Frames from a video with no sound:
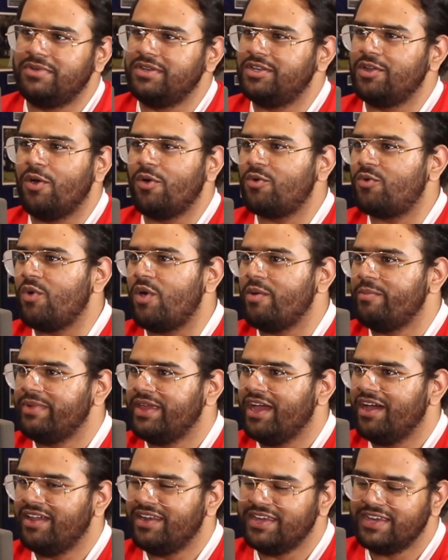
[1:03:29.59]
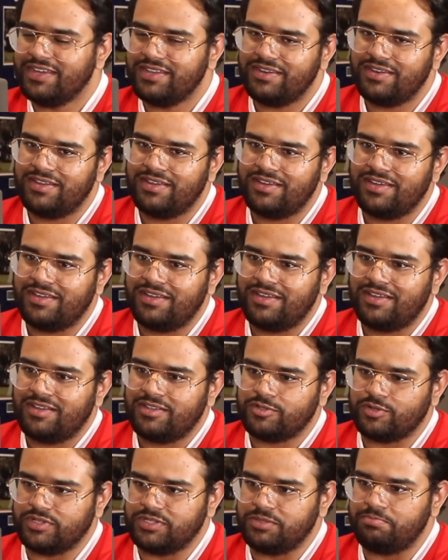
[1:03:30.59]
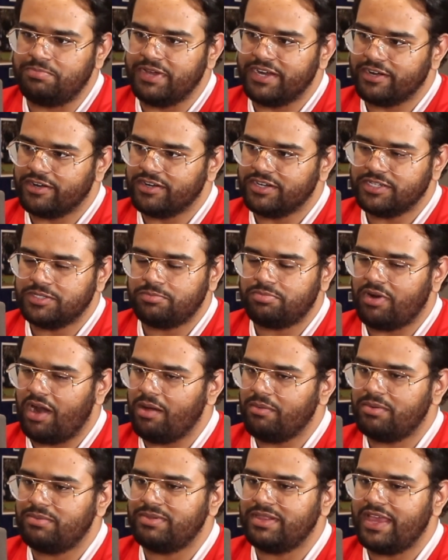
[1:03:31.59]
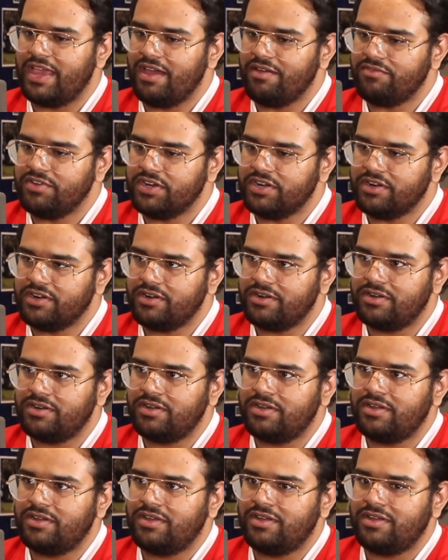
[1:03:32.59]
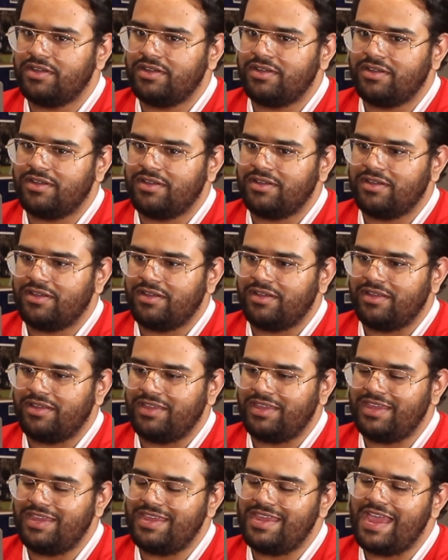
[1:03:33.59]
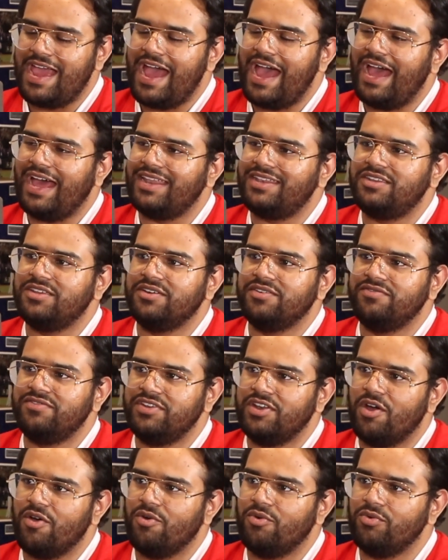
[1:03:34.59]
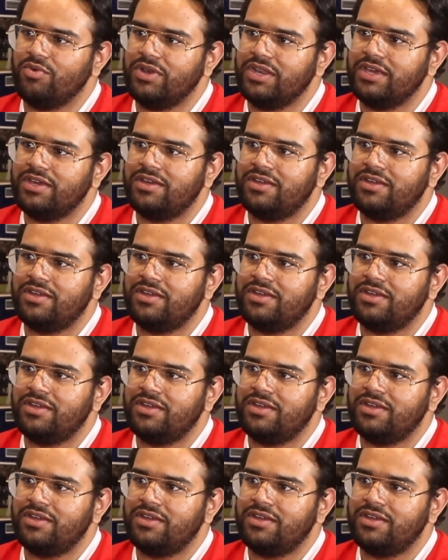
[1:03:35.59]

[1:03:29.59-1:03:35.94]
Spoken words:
Don't quote me on it. So he's bigger. He's probably heavier. Yeah. He had to have known,